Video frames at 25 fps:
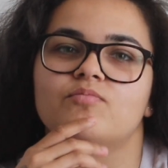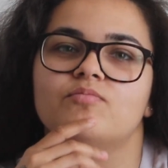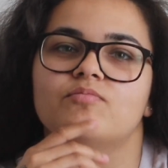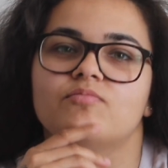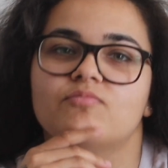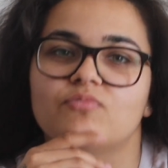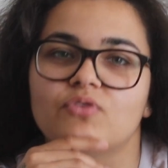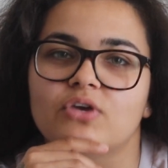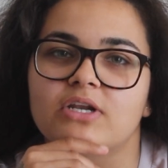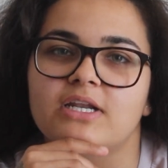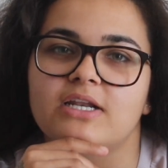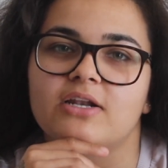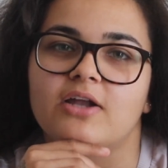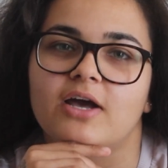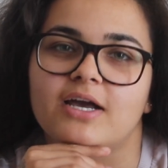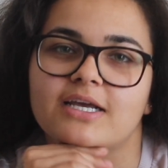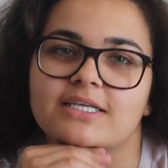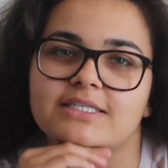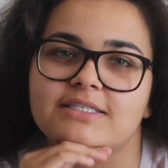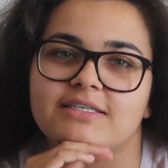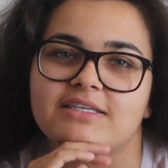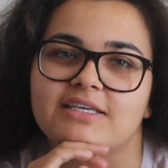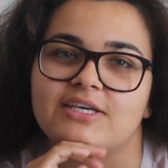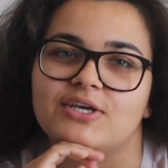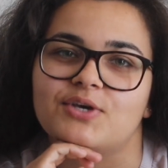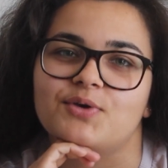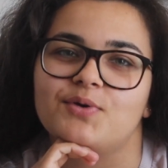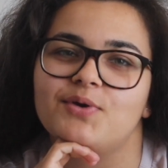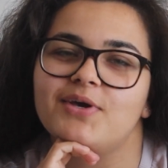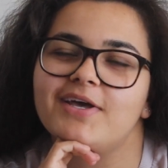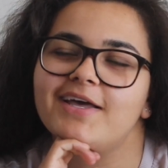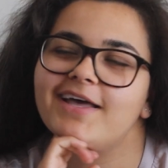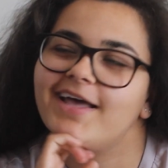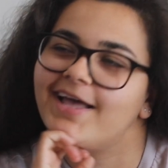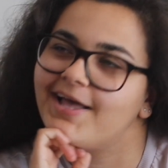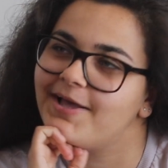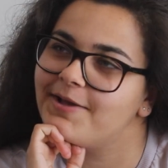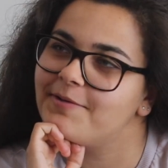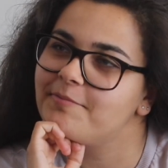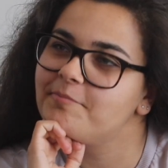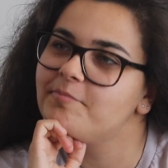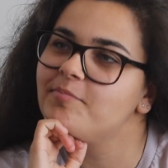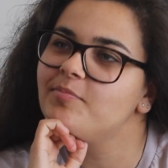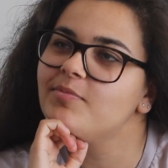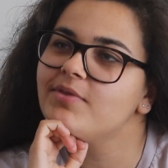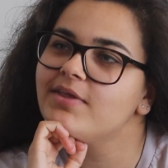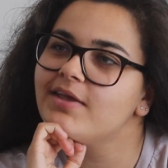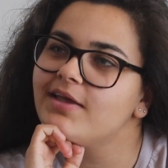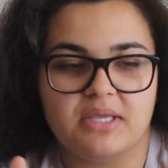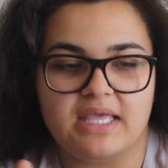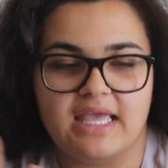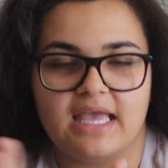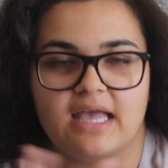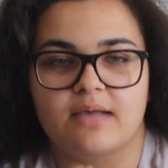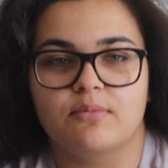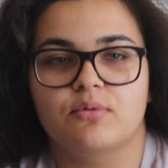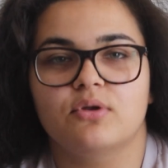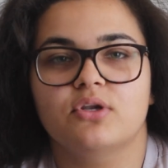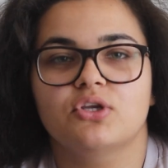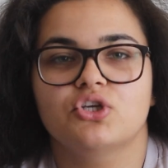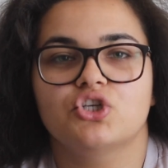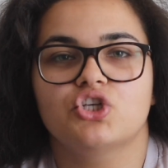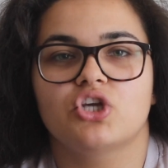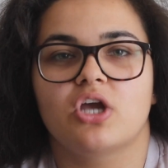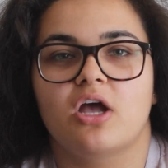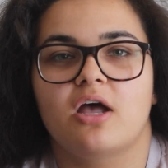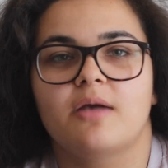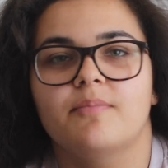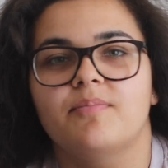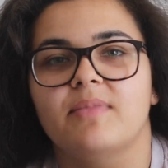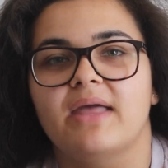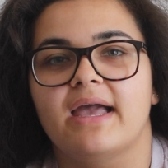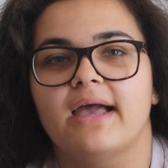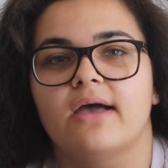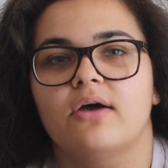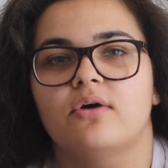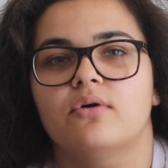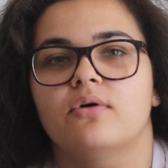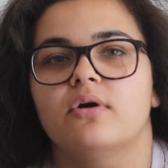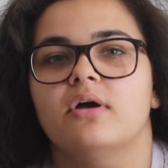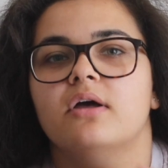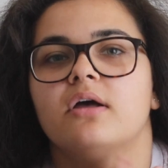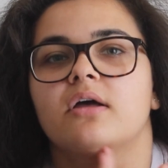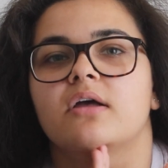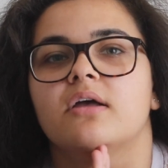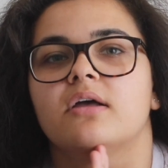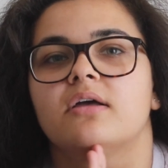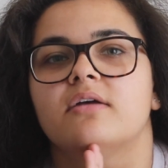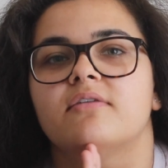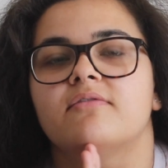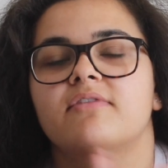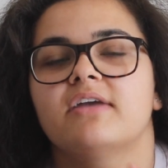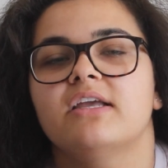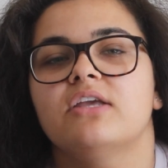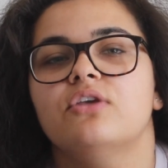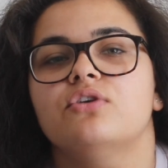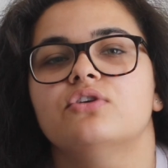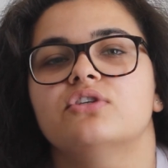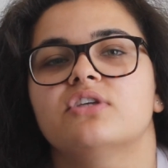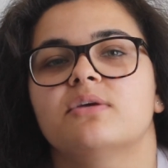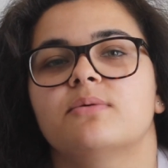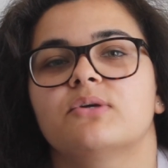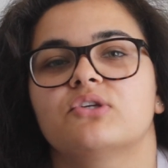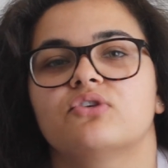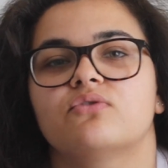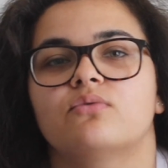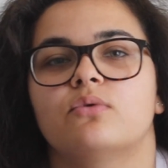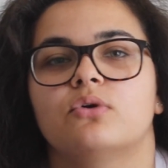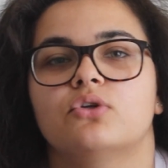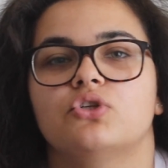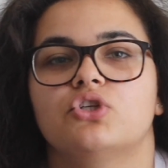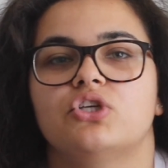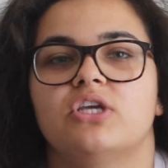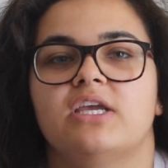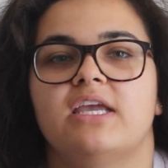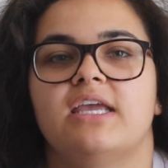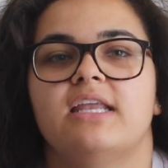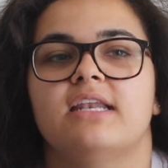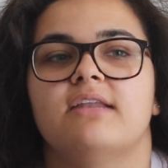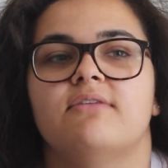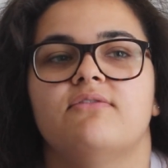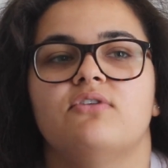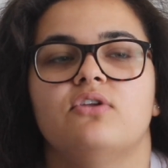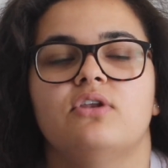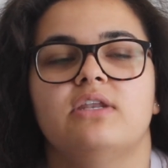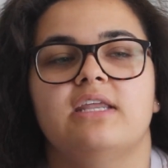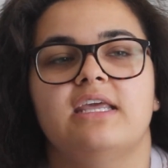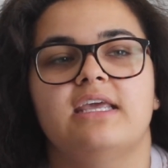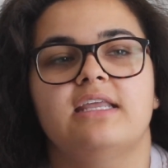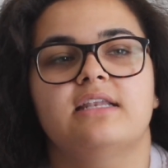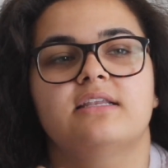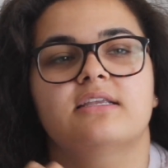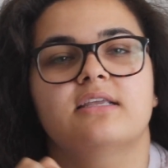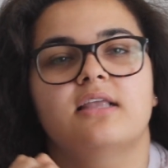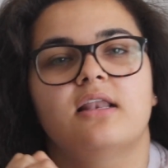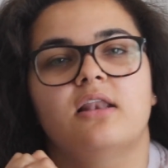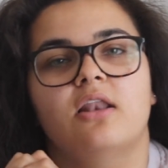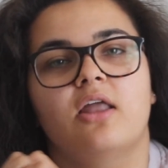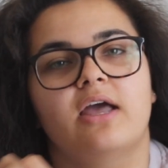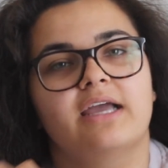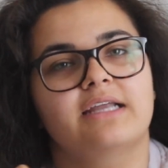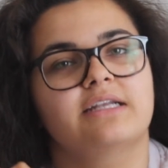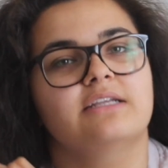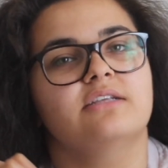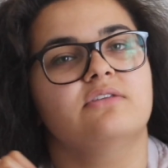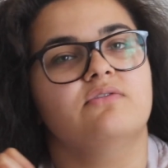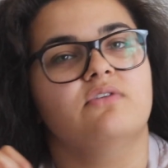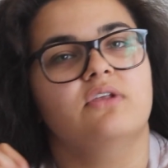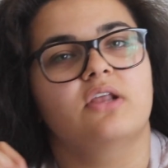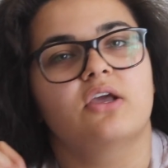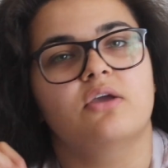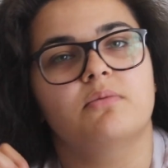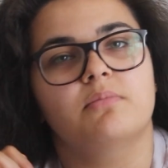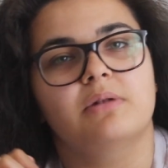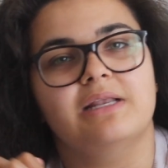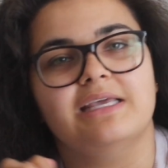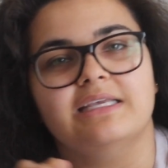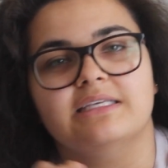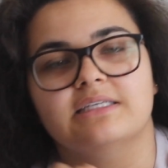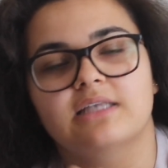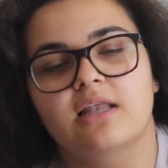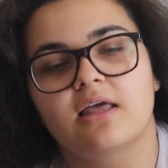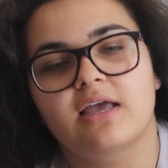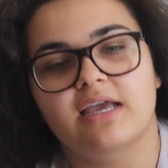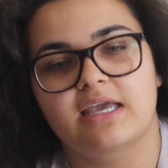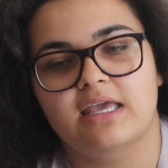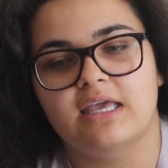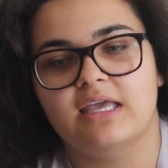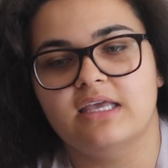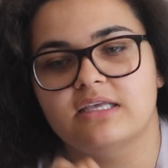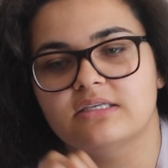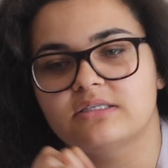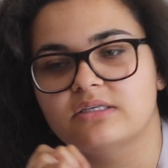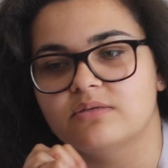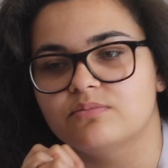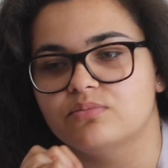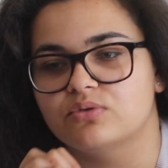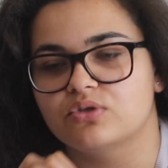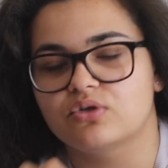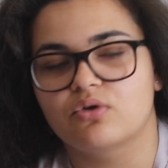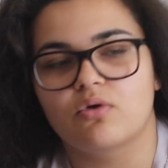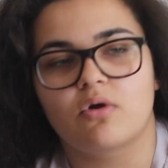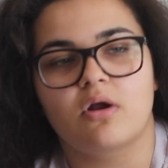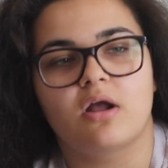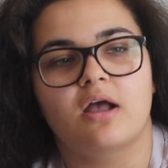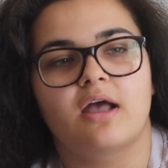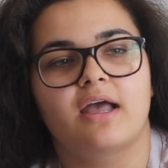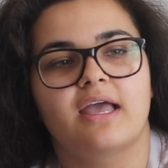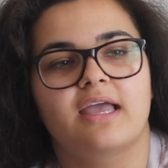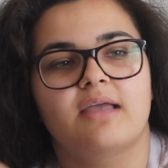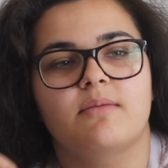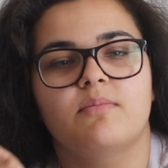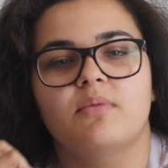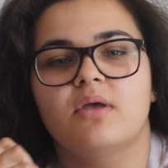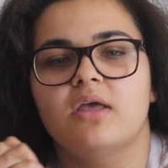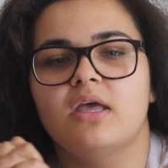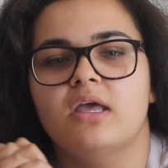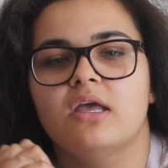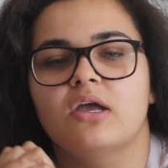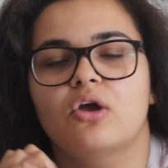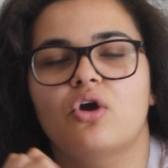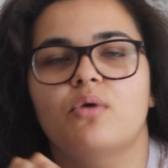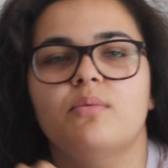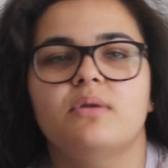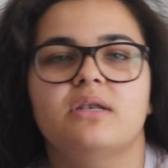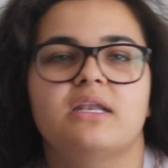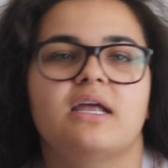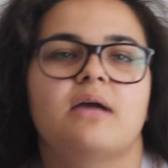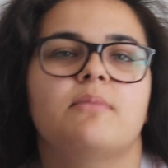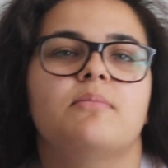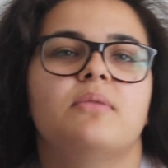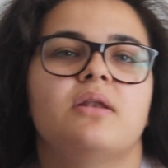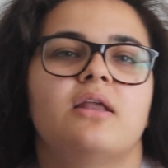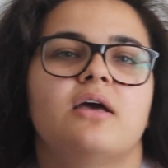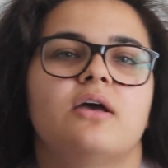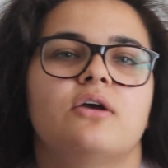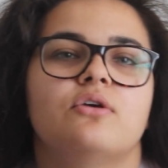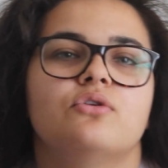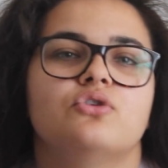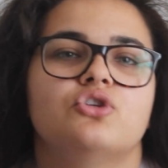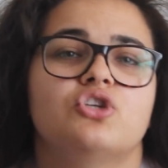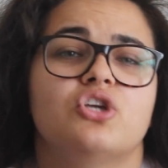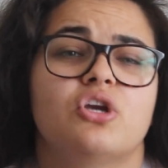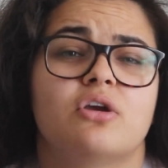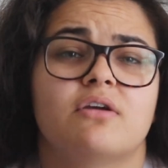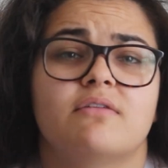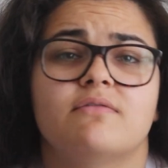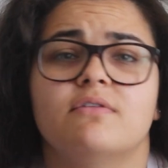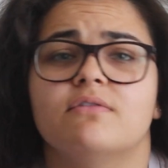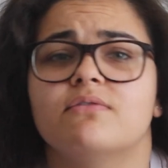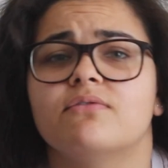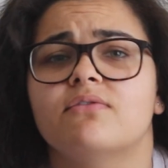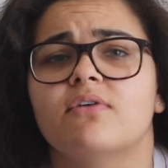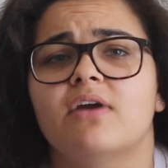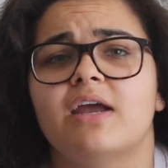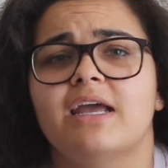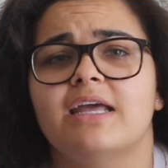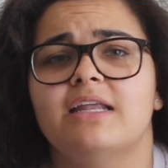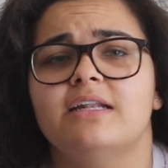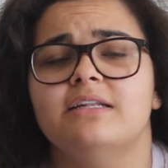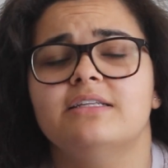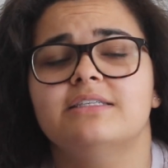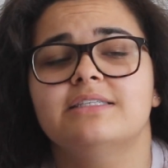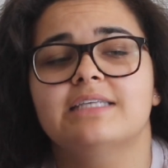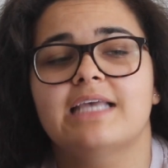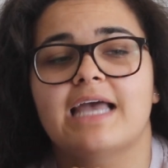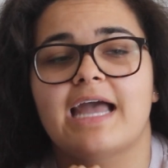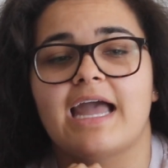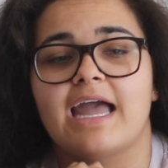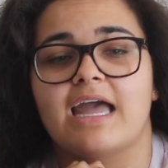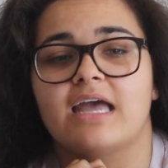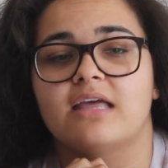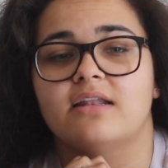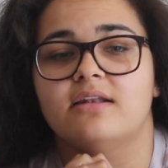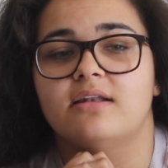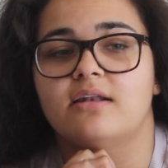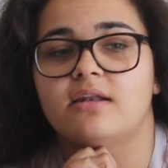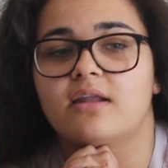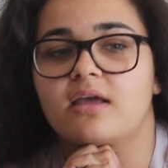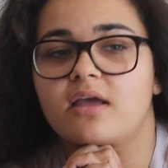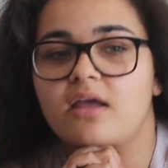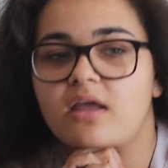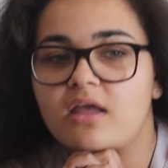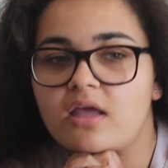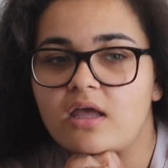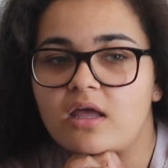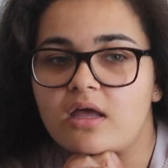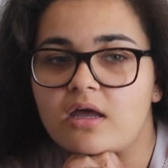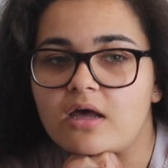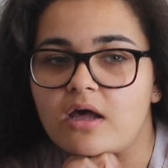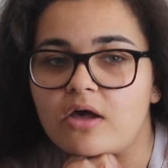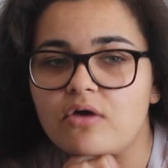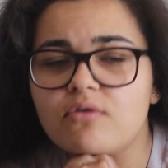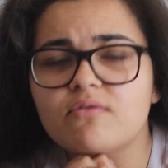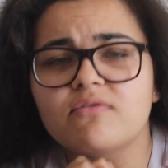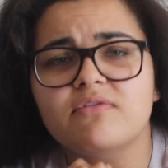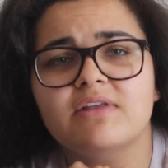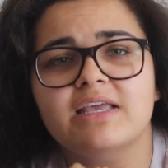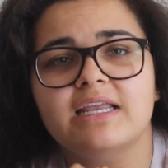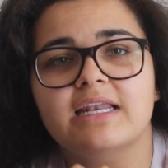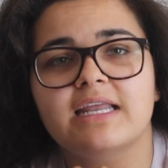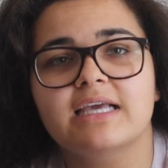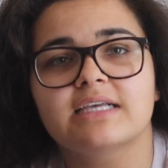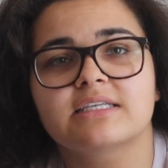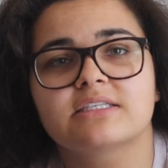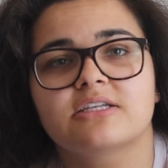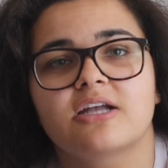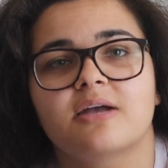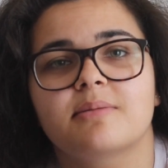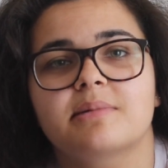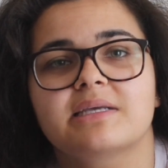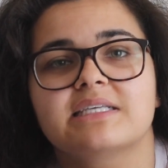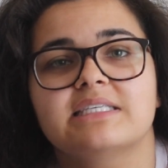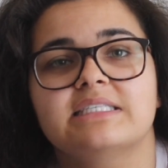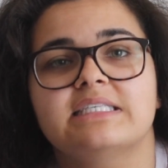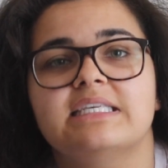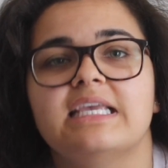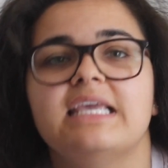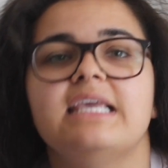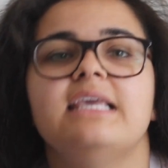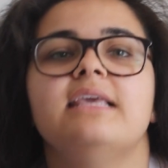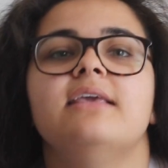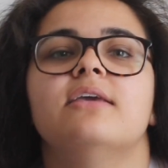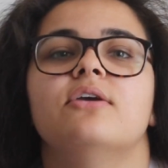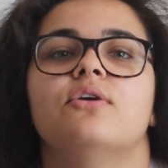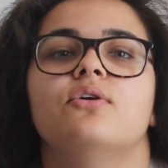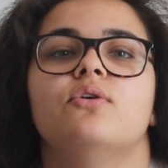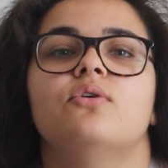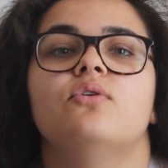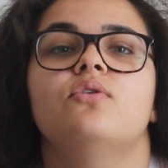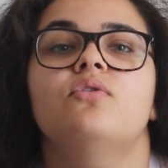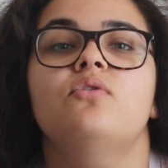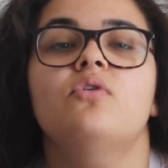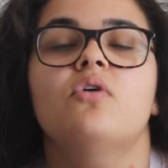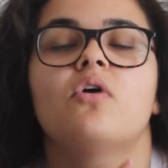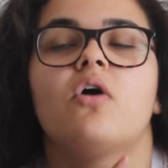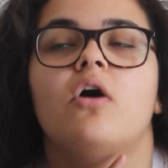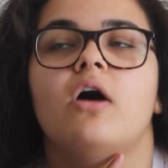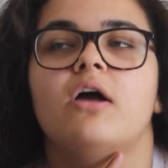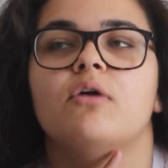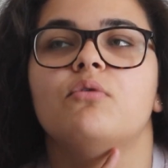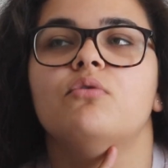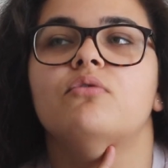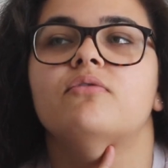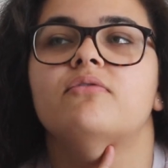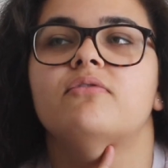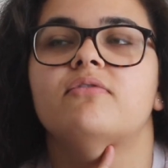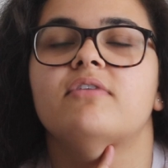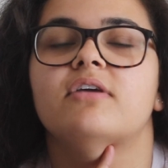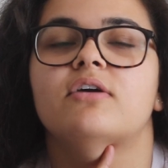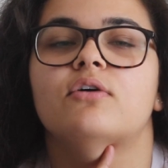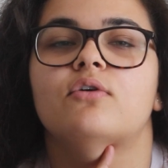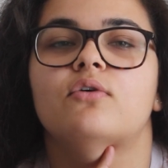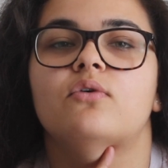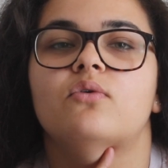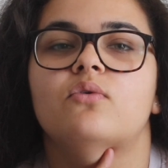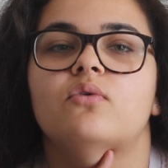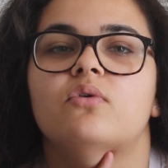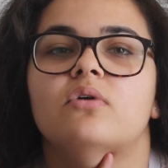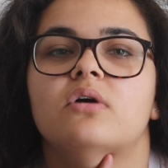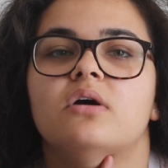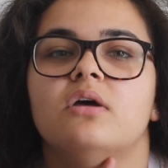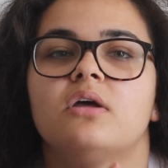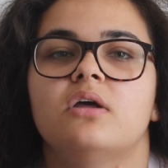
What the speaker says: really nice of you. But yeah, I'm going to shut up now. Thank you so much for watching. If you did like this video, please like it, subscribe, comment down below, share it with your friends, and hopefully next time I see you, I will feel